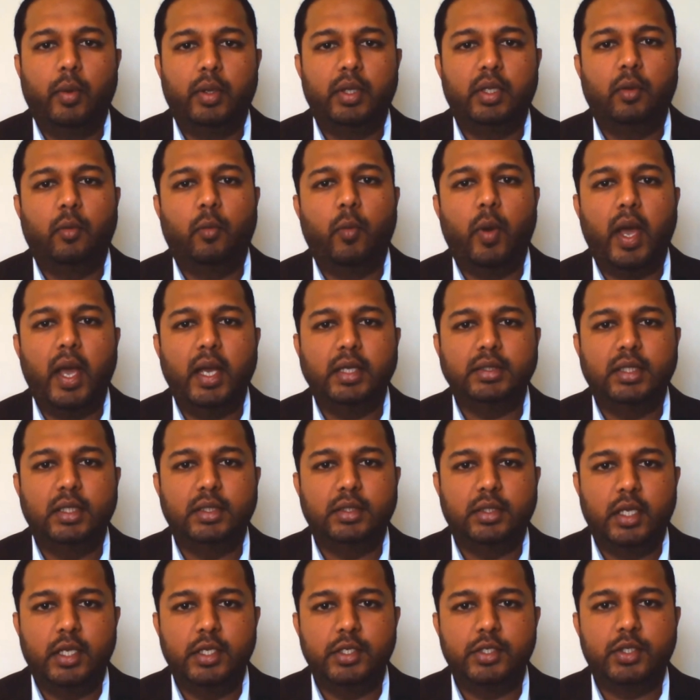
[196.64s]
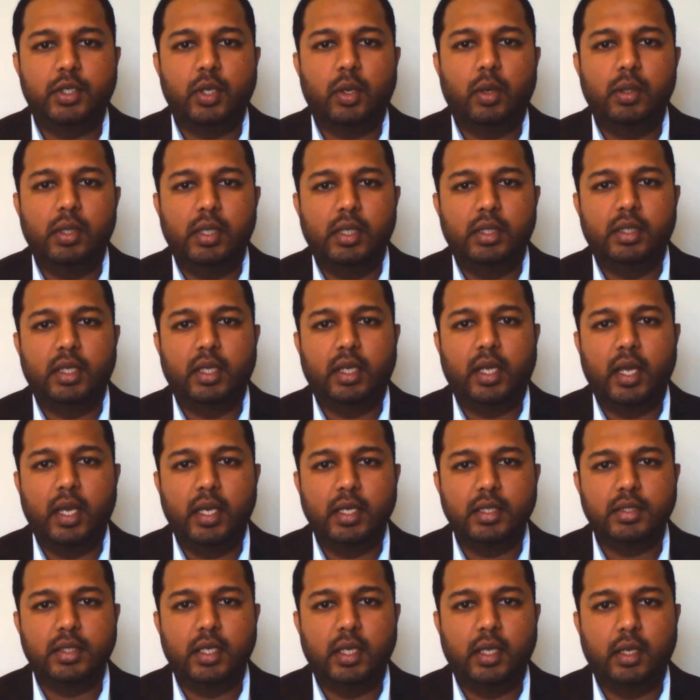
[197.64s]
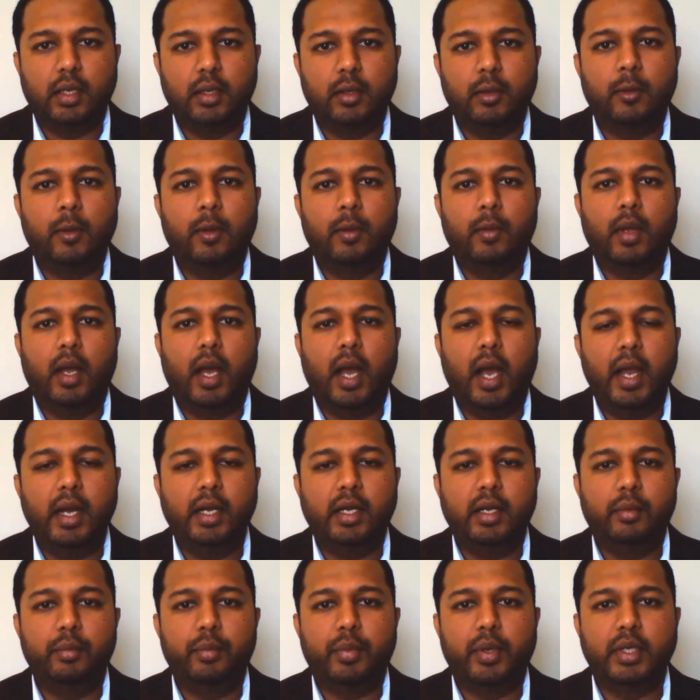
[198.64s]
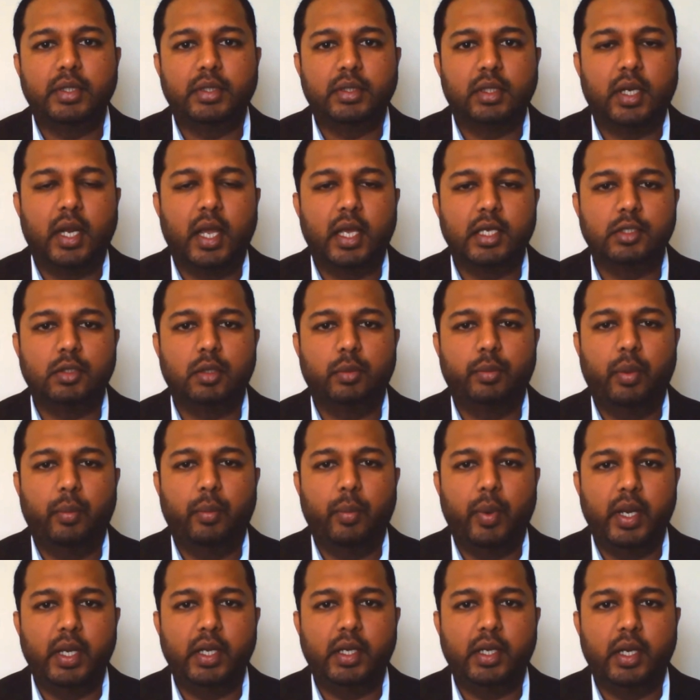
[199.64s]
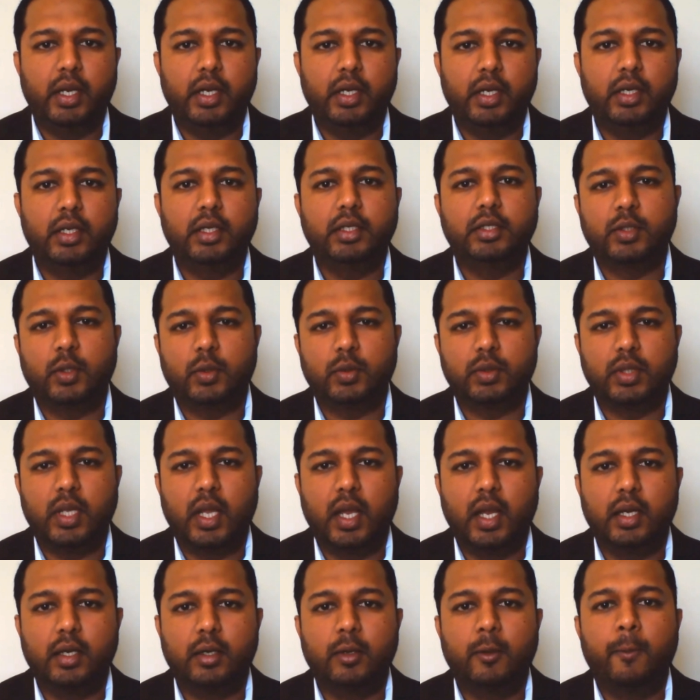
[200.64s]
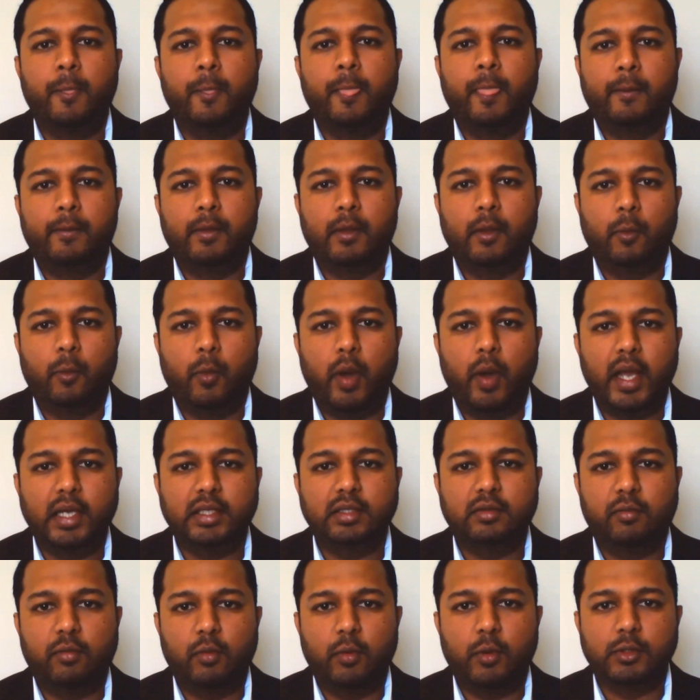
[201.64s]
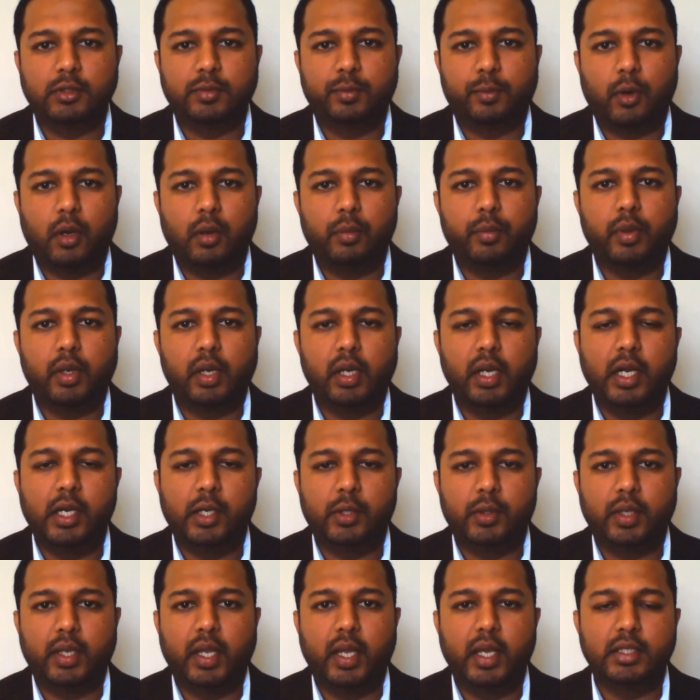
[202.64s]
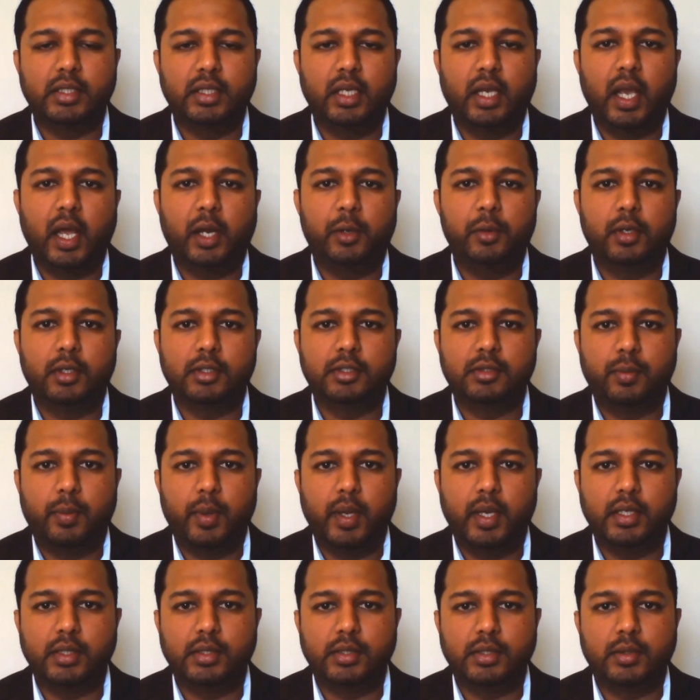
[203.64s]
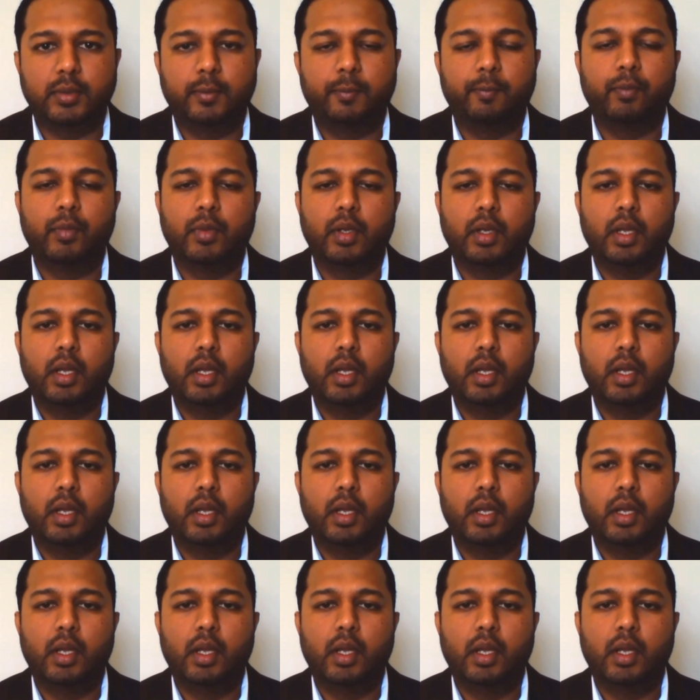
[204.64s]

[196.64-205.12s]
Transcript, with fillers: When the wax is installed in the casing, high temperature has to be maintained so that the wax flows properly into the casing annular space.